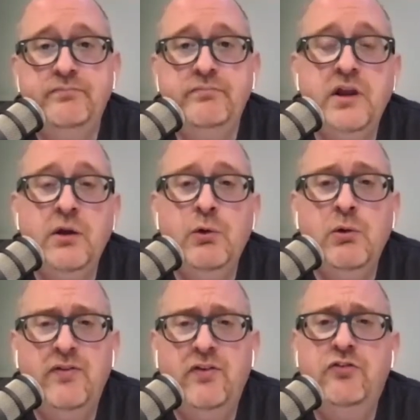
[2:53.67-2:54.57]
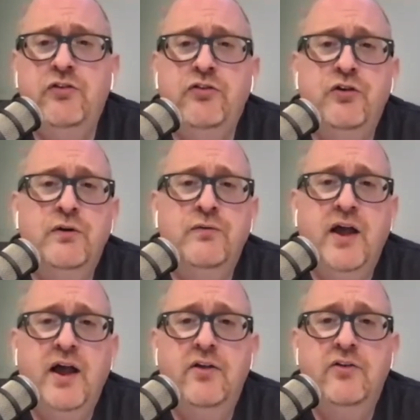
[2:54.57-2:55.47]
We want this to serve
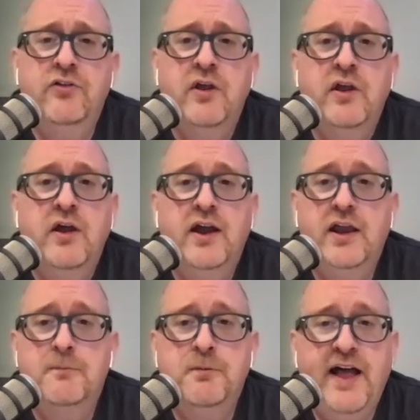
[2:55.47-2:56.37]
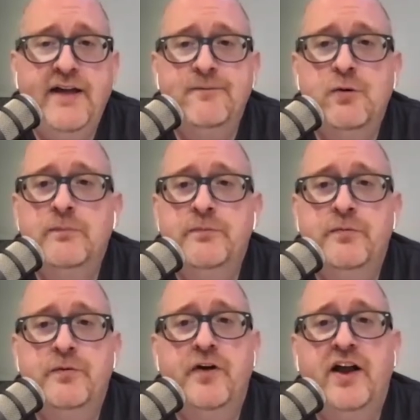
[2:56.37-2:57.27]
as, again, a platform to
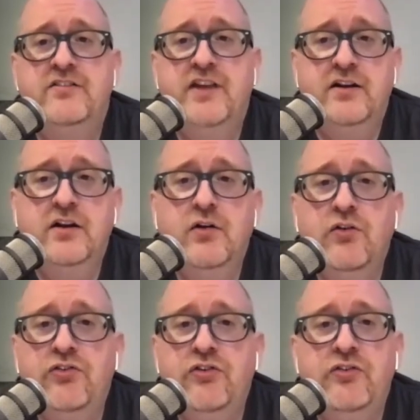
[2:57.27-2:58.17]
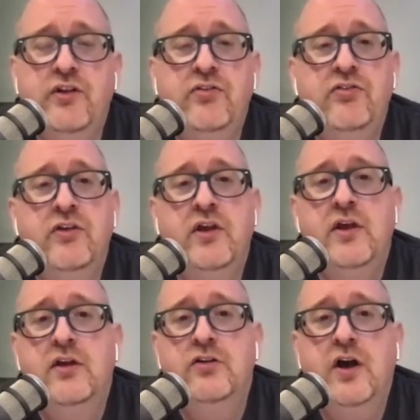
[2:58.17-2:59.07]
provide technical assistance
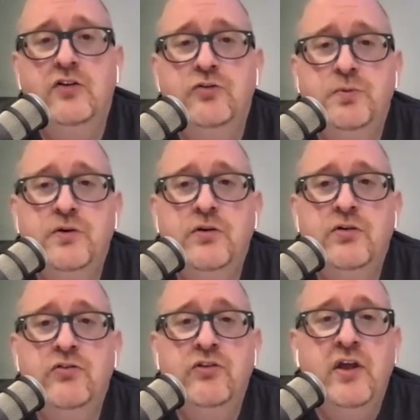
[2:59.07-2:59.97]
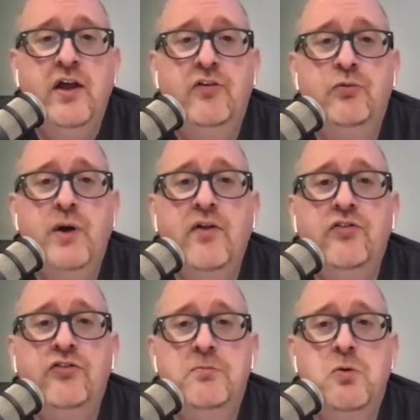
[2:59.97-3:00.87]
to entrepreneurs as well as
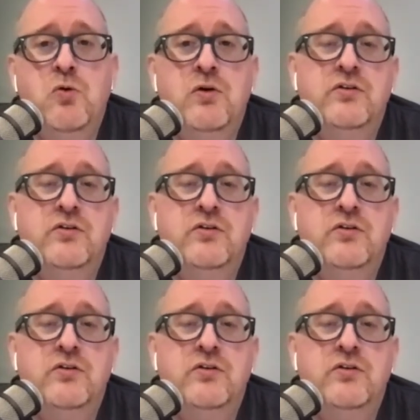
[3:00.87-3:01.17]
support.